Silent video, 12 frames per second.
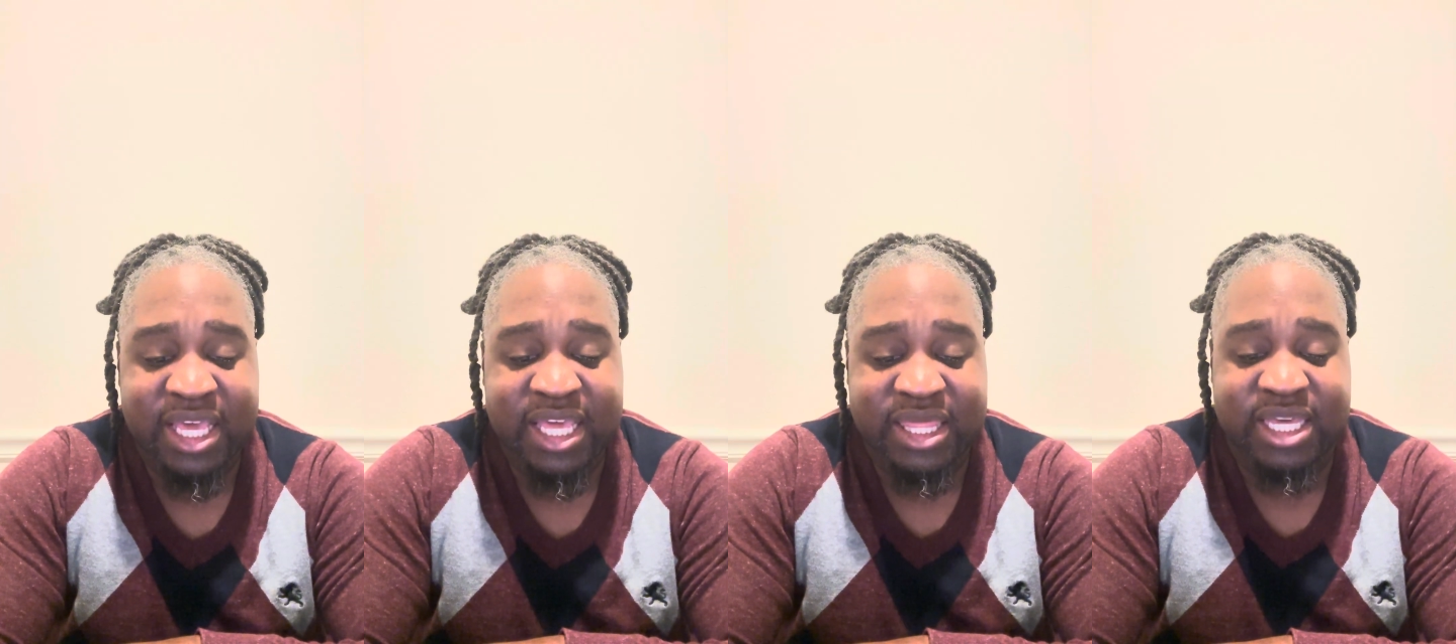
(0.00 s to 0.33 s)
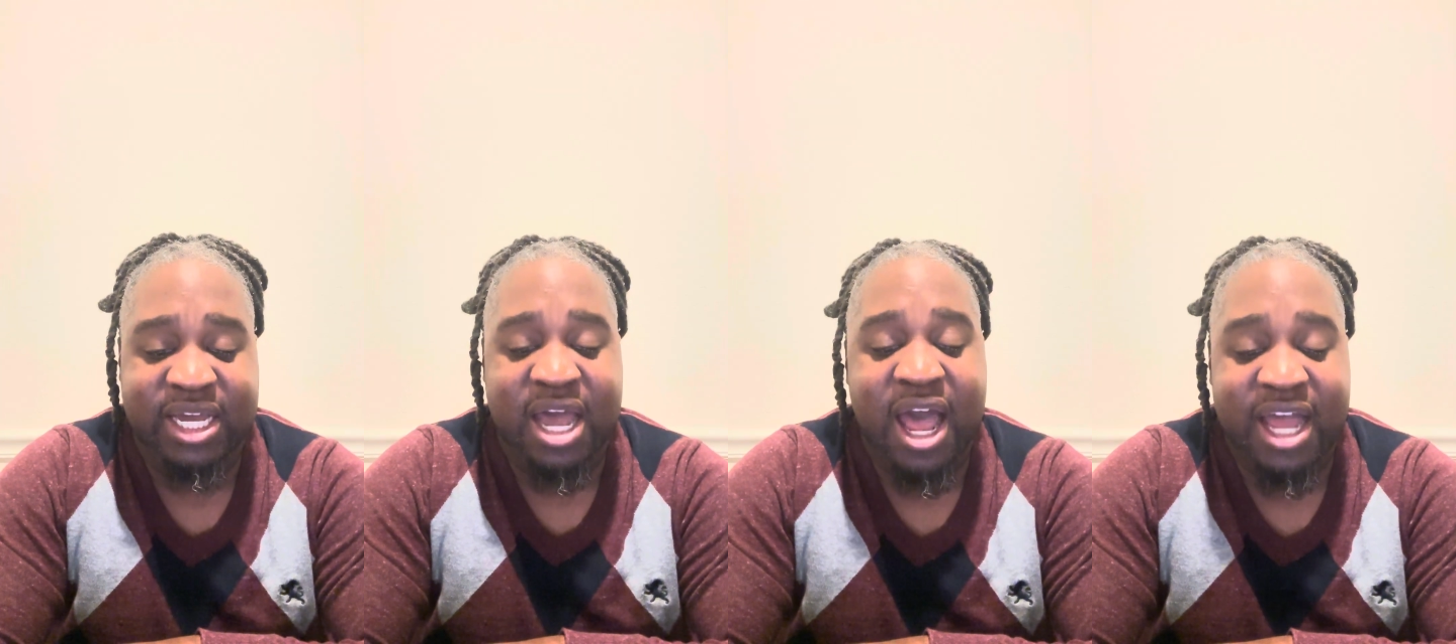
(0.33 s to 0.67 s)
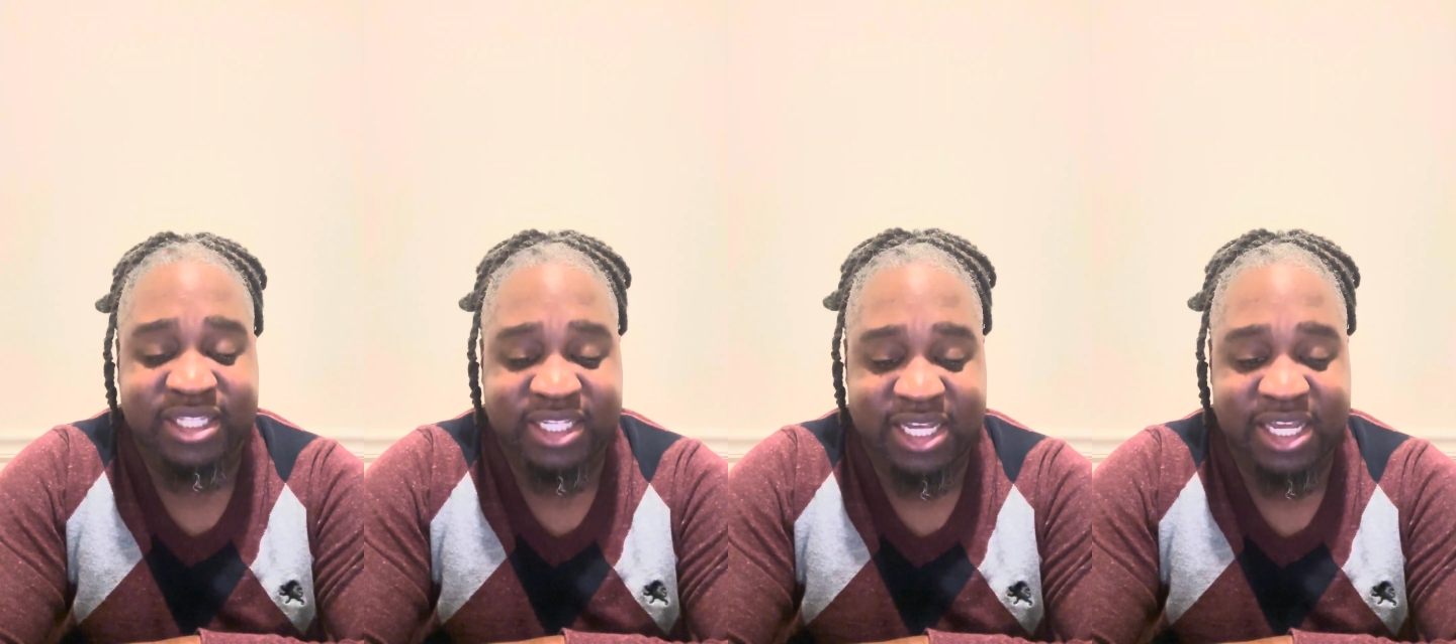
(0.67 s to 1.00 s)
The
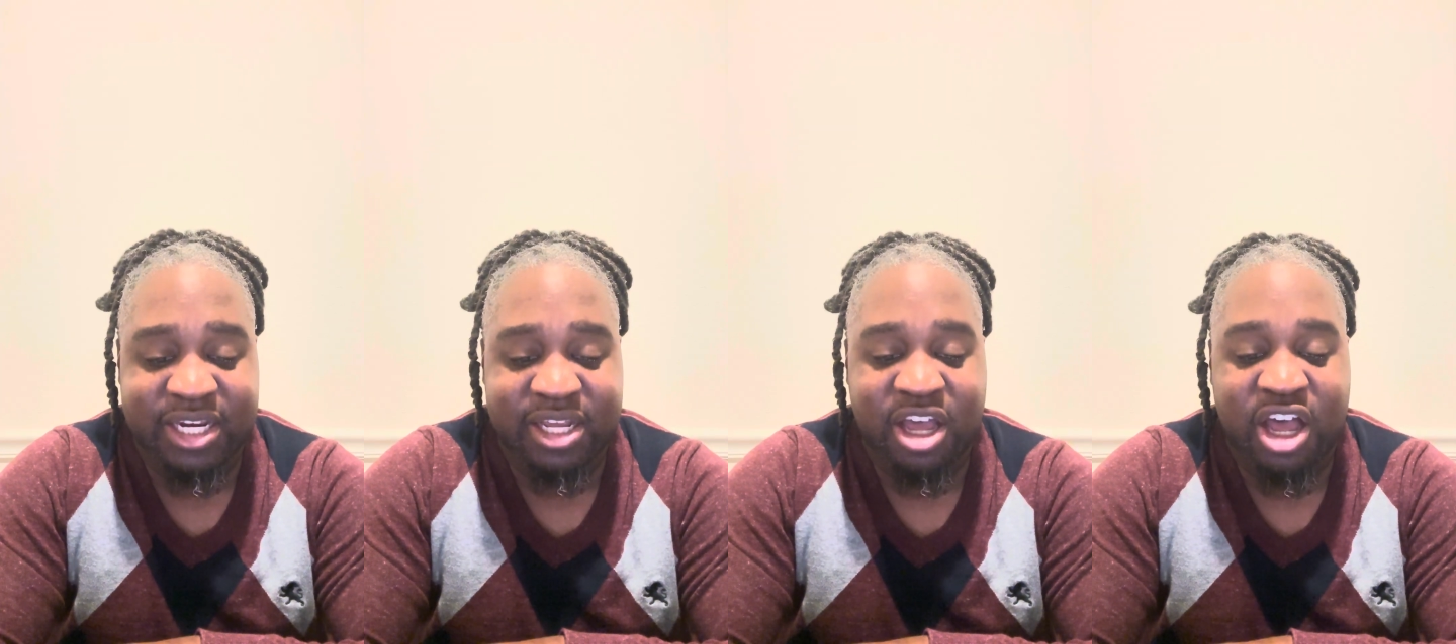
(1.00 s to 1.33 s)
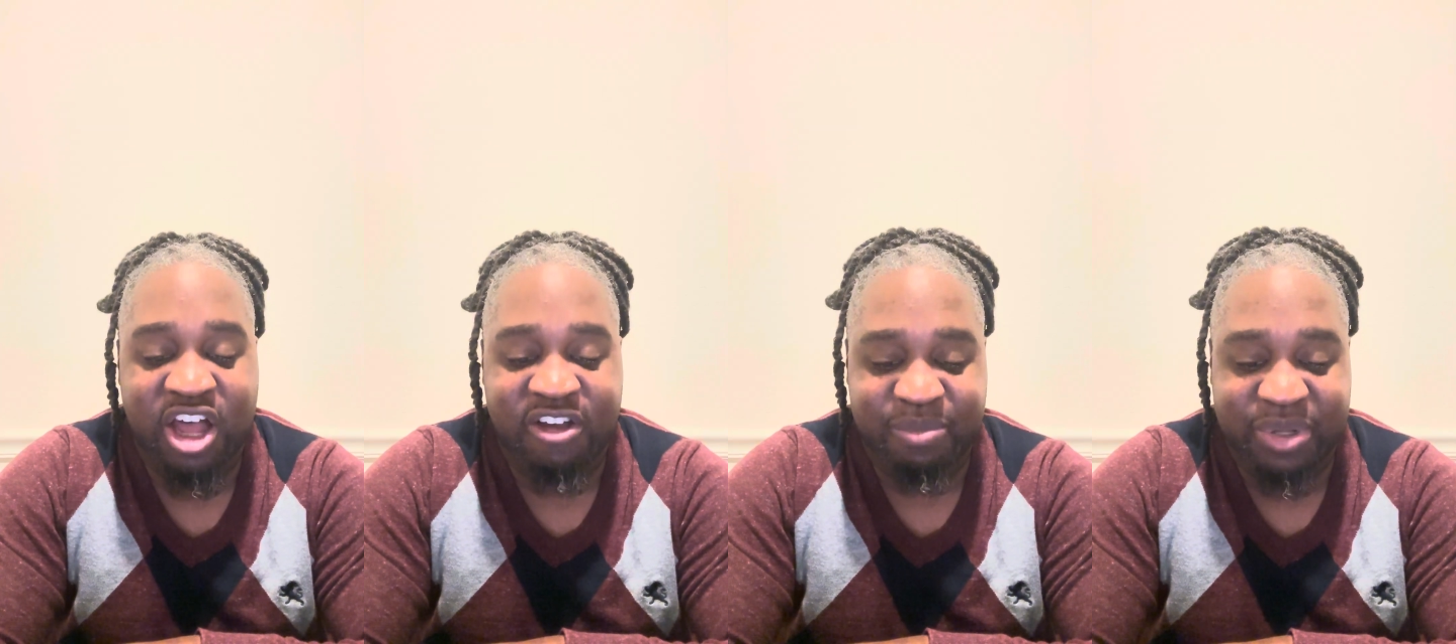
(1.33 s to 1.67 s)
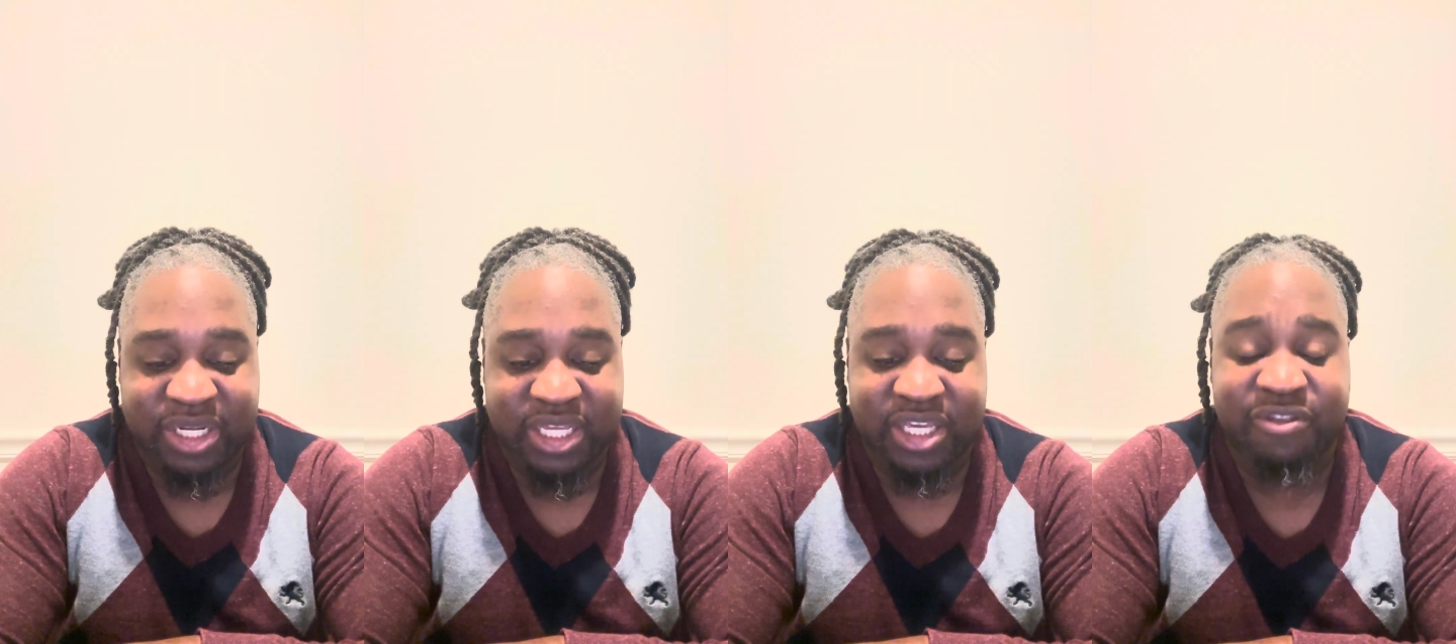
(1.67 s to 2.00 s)
content of
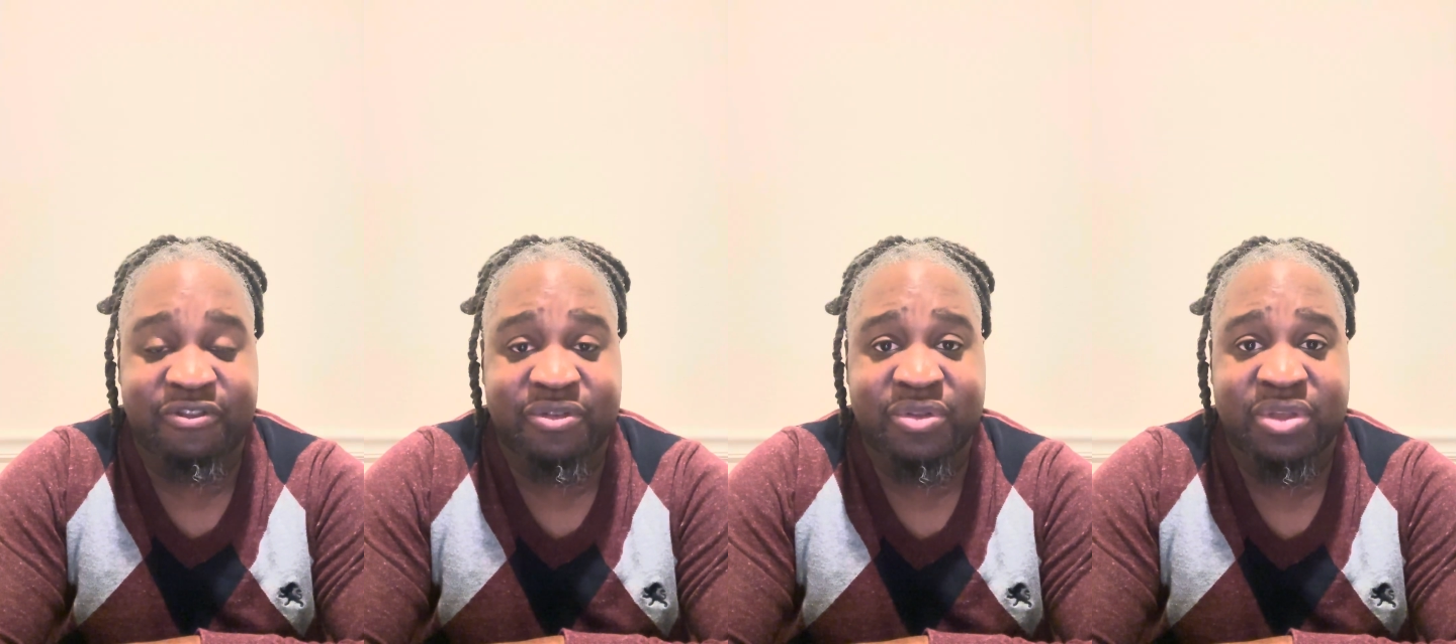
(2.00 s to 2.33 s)
belief.